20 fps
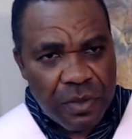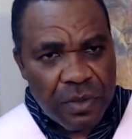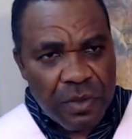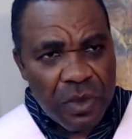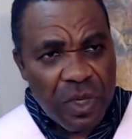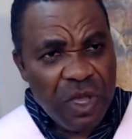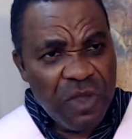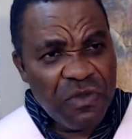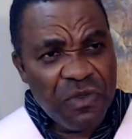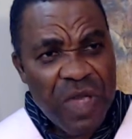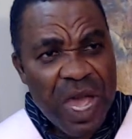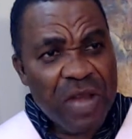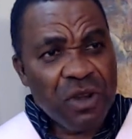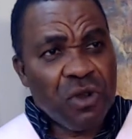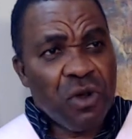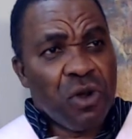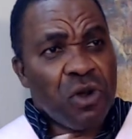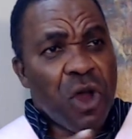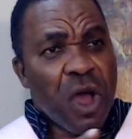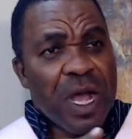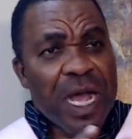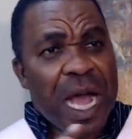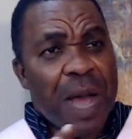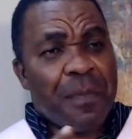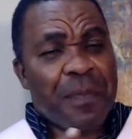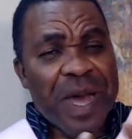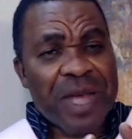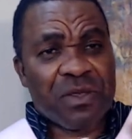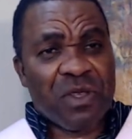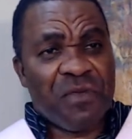If you are no longer
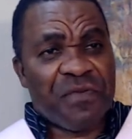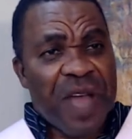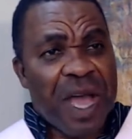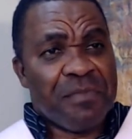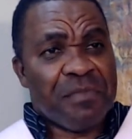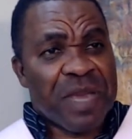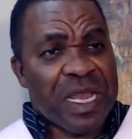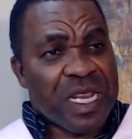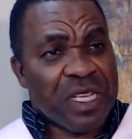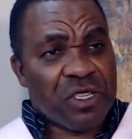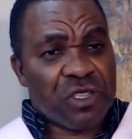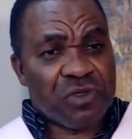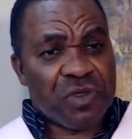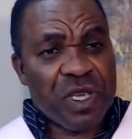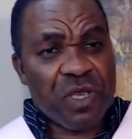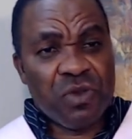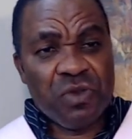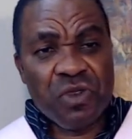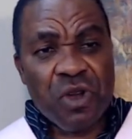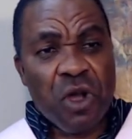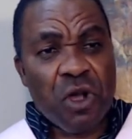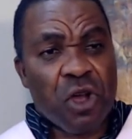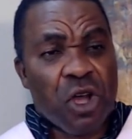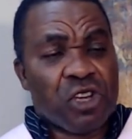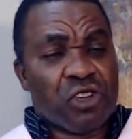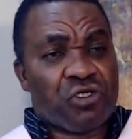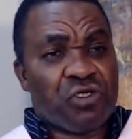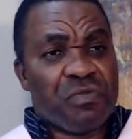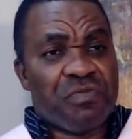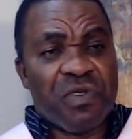part of our ministry, you don't
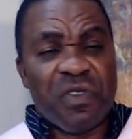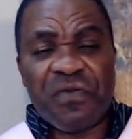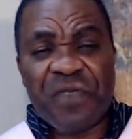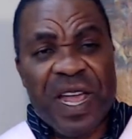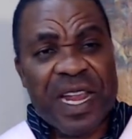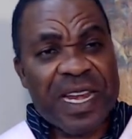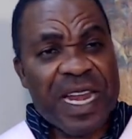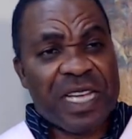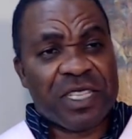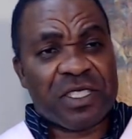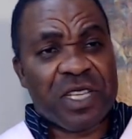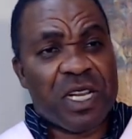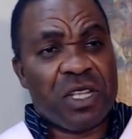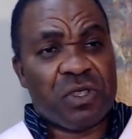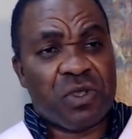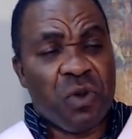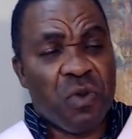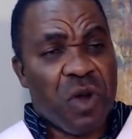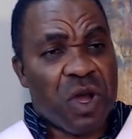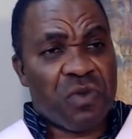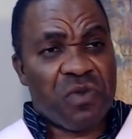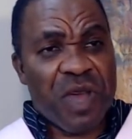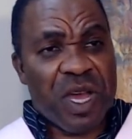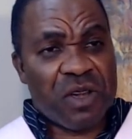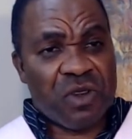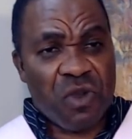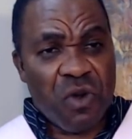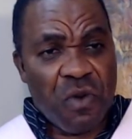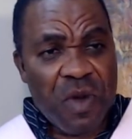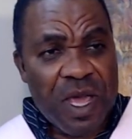contribute financially to what we are
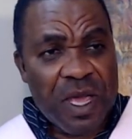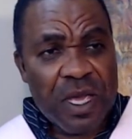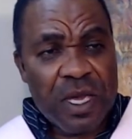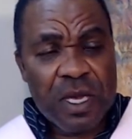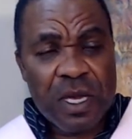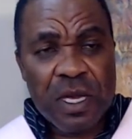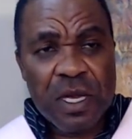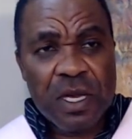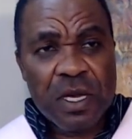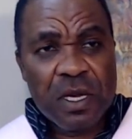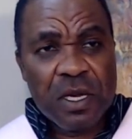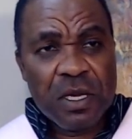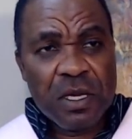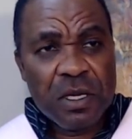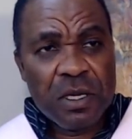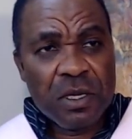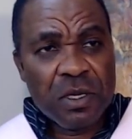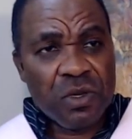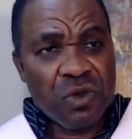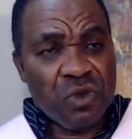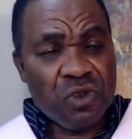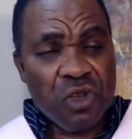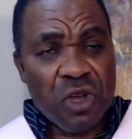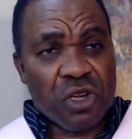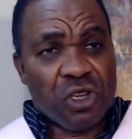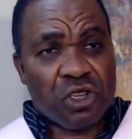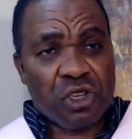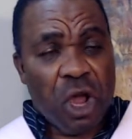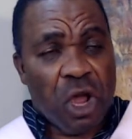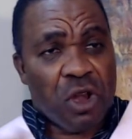doing, you
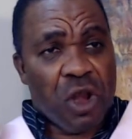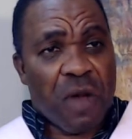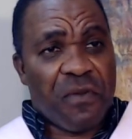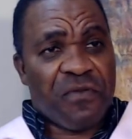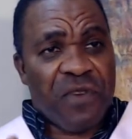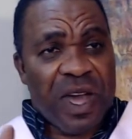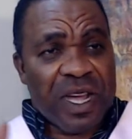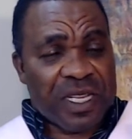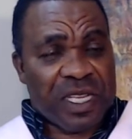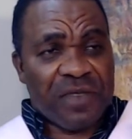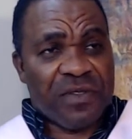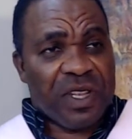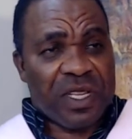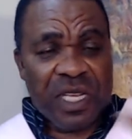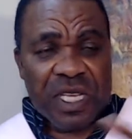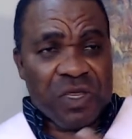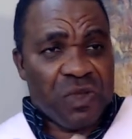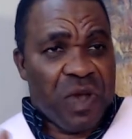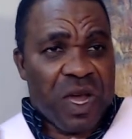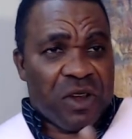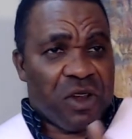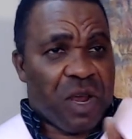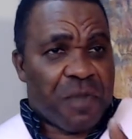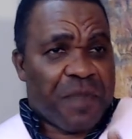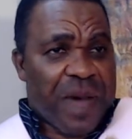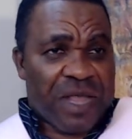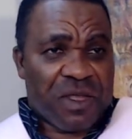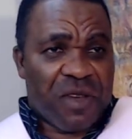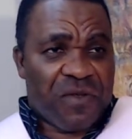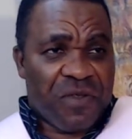don't turn off activities, you are not
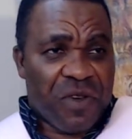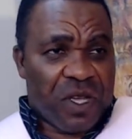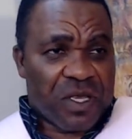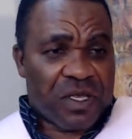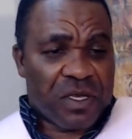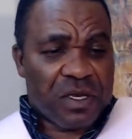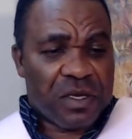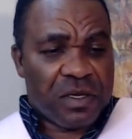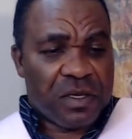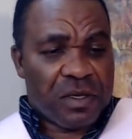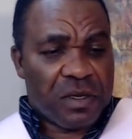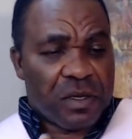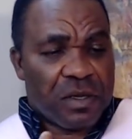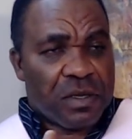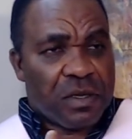part of us. Yes.